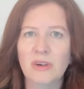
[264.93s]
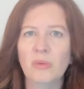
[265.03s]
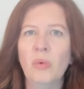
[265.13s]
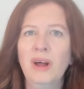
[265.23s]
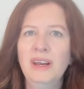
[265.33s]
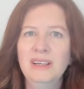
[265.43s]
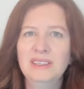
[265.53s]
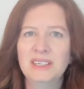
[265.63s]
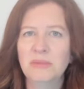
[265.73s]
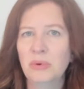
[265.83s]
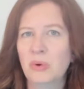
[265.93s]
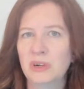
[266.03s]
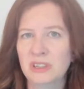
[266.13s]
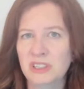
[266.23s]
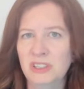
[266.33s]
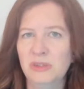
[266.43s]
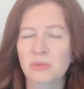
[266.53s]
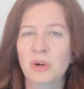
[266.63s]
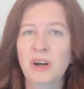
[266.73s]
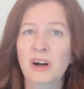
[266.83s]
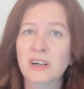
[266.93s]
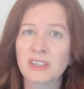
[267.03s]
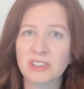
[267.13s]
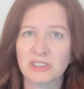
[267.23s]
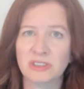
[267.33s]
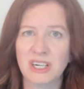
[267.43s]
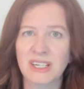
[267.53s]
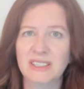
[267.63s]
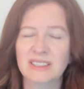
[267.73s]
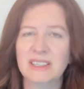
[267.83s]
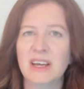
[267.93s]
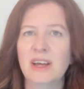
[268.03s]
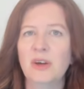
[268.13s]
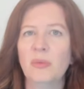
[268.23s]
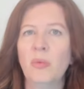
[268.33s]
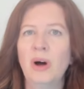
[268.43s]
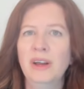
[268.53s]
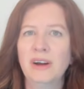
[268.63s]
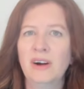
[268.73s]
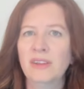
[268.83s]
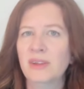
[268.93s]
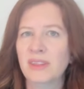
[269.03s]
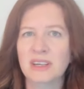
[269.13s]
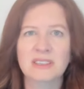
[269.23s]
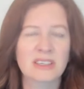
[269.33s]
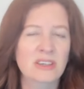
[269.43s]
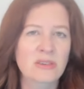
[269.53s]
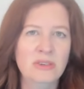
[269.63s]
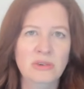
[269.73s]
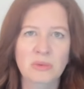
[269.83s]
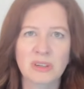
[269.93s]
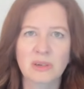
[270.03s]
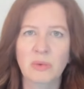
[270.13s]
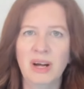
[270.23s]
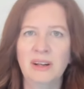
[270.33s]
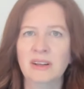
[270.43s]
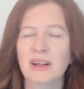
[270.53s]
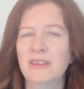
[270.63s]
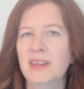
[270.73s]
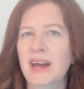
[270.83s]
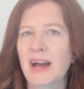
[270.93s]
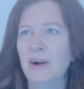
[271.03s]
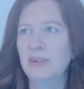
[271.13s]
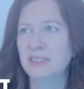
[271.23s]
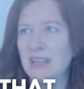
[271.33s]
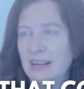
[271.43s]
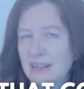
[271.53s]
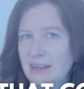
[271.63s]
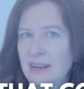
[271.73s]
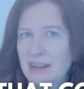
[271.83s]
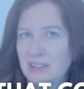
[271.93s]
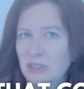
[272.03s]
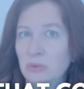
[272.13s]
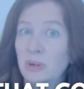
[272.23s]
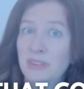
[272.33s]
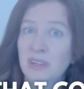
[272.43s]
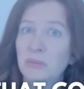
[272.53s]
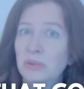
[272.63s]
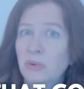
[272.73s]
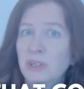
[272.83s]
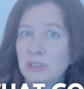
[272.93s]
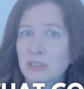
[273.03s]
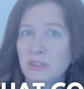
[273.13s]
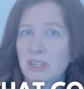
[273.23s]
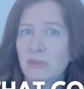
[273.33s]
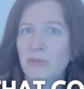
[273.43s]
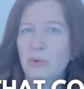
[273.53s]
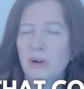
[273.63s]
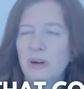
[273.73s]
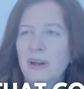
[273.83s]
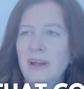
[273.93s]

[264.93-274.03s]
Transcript: What is important to you? What are your strengths? What are the things that you do really well? And then how does that connect to what the employer is looking for?